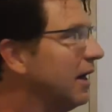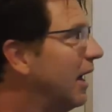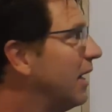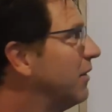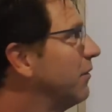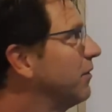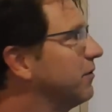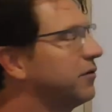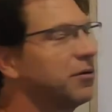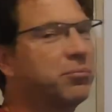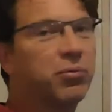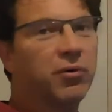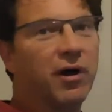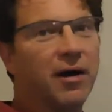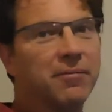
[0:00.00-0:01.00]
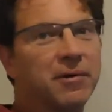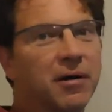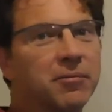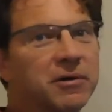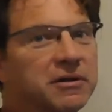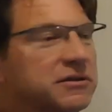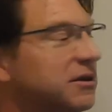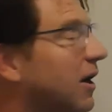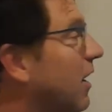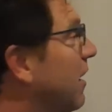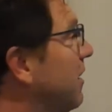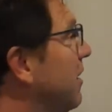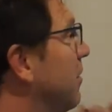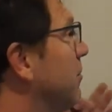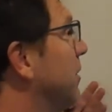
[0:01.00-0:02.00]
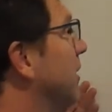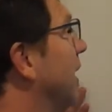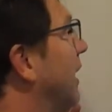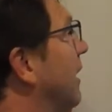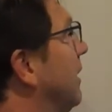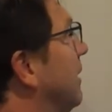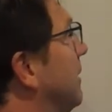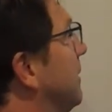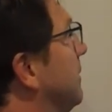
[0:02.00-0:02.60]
and notice that prime numbers are a number like